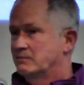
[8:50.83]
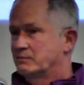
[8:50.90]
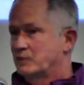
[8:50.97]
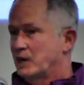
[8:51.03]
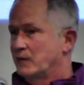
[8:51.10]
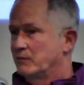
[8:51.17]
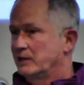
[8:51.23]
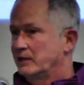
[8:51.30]

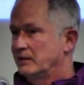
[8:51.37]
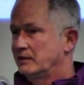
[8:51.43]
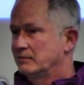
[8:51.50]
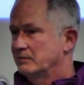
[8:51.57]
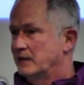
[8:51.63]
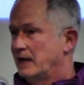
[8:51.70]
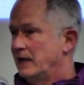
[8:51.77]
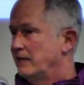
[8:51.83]
probably
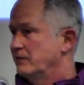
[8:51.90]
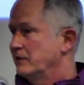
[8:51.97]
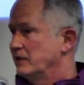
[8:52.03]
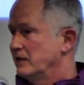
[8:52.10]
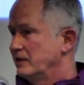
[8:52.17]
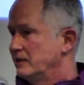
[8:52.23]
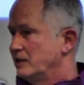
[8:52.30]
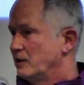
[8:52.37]
I ever
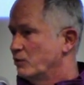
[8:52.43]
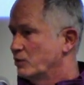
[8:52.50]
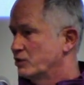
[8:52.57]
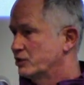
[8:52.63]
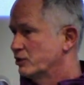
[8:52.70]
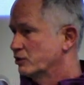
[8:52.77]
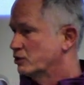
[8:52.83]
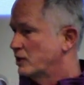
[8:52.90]
did. You know, we're
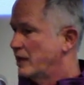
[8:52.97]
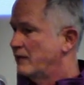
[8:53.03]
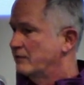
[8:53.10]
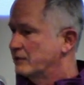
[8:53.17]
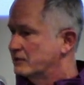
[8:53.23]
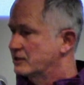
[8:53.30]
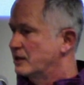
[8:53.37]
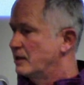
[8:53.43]
still
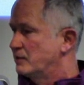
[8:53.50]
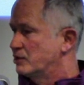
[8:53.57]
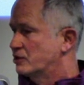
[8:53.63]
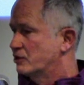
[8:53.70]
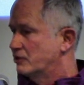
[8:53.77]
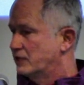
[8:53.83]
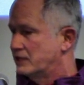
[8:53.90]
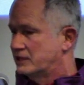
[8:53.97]
traveling some, we
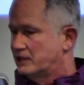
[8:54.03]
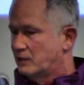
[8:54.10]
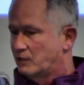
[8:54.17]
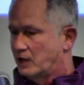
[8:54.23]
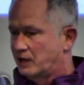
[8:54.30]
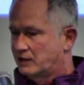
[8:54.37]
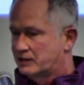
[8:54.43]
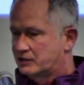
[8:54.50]
still get to go to
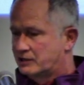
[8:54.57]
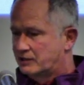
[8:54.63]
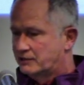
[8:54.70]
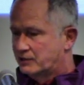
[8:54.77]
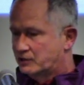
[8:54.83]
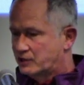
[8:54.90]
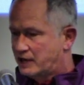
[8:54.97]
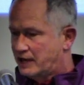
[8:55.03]
all these
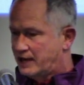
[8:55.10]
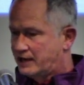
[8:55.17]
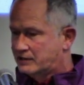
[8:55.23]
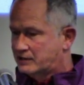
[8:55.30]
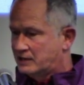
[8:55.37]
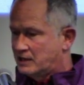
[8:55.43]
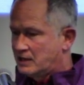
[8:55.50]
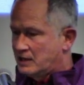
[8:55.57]
different
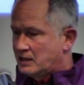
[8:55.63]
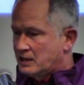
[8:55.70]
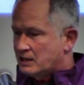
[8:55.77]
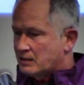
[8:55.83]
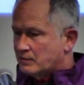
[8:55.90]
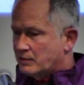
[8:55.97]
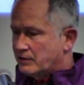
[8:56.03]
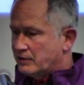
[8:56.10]
tracks,
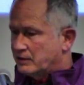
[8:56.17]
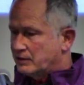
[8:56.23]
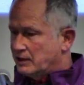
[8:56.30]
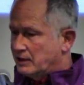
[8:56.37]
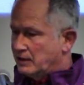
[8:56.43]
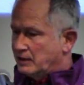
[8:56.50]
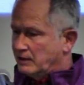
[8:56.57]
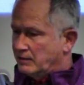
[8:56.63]
but
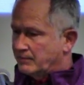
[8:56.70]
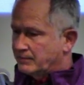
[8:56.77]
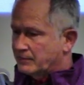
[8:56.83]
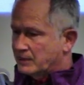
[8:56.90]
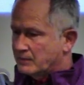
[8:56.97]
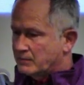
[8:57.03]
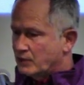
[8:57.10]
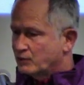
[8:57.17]

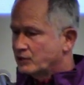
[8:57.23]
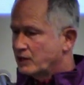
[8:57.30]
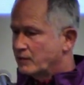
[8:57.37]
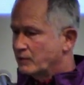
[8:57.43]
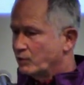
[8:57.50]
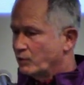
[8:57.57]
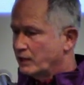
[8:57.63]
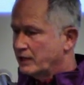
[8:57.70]
most of them
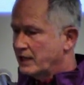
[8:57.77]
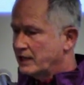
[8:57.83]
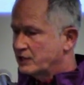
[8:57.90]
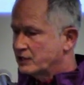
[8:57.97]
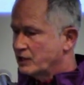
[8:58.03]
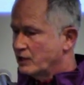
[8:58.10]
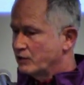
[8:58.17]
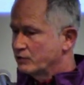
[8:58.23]
are one-day
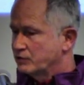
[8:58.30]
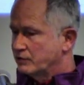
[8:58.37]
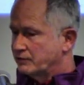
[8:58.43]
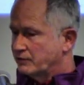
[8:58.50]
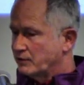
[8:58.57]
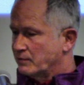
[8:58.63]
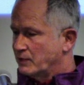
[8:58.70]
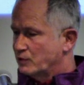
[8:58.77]
shows,
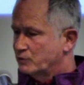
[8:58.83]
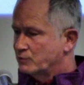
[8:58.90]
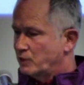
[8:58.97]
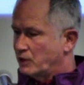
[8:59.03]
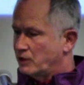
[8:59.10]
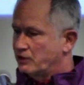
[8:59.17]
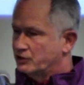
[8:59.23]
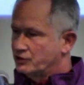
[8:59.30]
and for the most
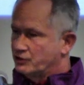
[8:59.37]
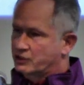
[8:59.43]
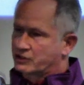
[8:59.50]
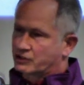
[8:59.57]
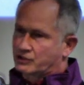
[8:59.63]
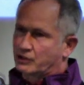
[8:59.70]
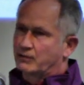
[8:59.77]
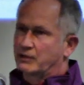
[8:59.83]
part, you can
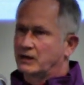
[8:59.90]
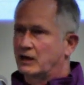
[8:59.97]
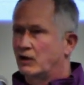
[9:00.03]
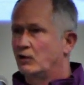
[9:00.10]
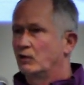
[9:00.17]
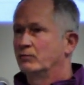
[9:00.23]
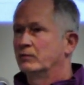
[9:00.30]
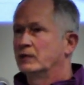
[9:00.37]
still be
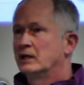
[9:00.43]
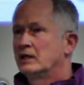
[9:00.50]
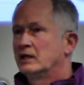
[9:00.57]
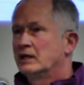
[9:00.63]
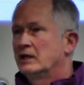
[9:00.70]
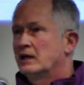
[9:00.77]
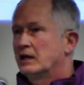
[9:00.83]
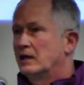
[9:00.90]
home,
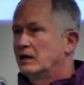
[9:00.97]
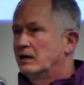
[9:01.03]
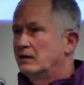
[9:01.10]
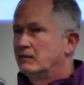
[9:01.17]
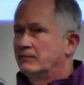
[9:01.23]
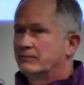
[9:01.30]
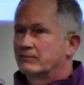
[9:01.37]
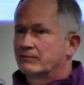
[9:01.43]

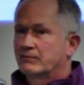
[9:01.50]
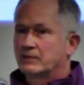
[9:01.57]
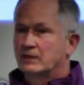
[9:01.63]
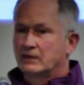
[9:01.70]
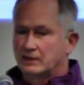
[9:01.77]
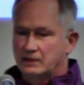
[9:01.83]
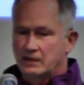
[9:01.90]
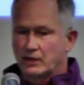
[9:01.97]

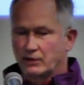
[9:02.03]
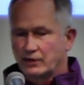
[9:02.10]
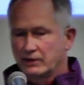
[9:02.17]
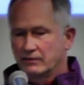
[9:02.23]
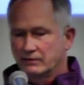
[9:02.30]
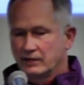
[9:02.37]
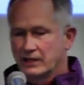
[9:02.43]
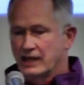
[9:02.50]
you know,
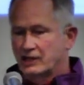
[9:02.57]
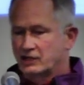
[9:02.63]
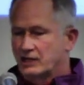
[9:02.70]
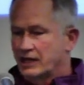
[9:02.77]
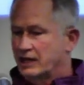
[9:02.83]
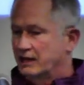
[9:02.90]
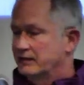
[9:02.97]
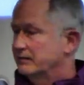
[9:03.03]
the next
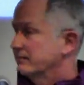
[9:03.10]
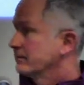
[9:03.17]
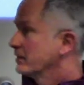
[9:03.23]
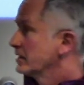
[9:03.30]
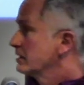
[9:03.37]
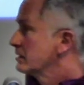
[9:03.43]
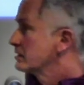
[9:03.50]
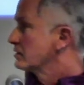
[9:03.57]
day.
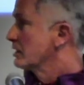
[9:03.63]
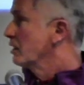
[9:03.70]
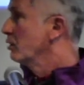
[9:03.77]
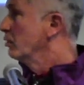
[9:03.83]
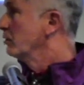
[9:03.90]
So